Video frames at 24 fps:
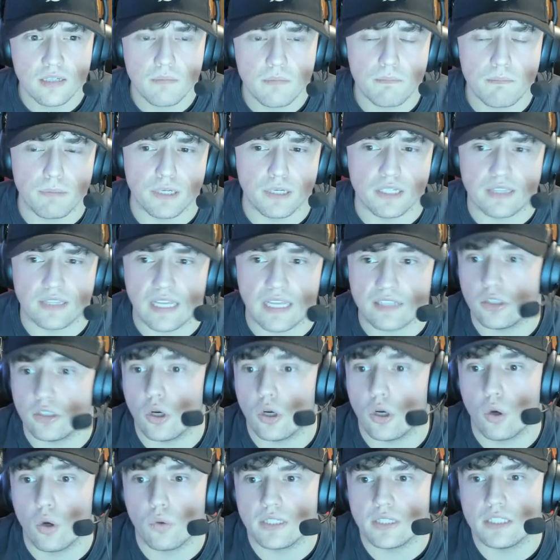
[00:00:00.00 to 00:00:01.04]
But that's the
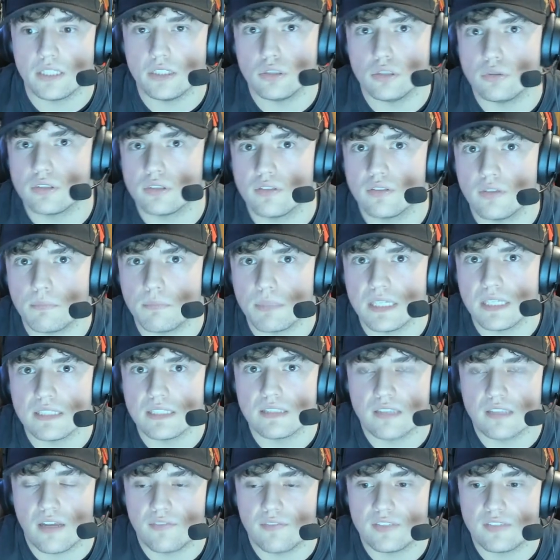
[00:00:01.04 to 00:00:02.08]
only use of the
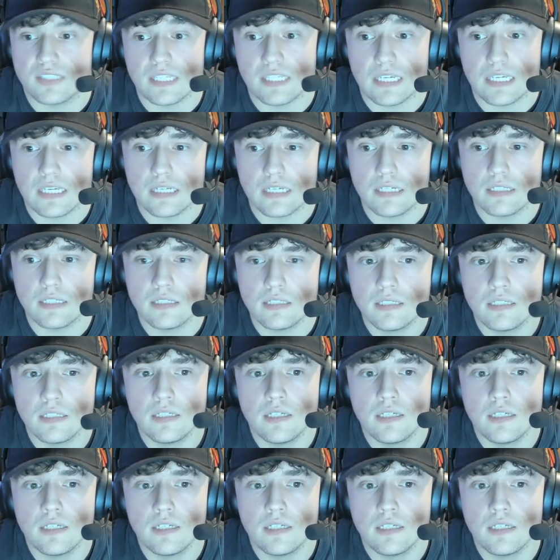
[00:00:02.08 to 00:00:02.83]
pieces I've seen.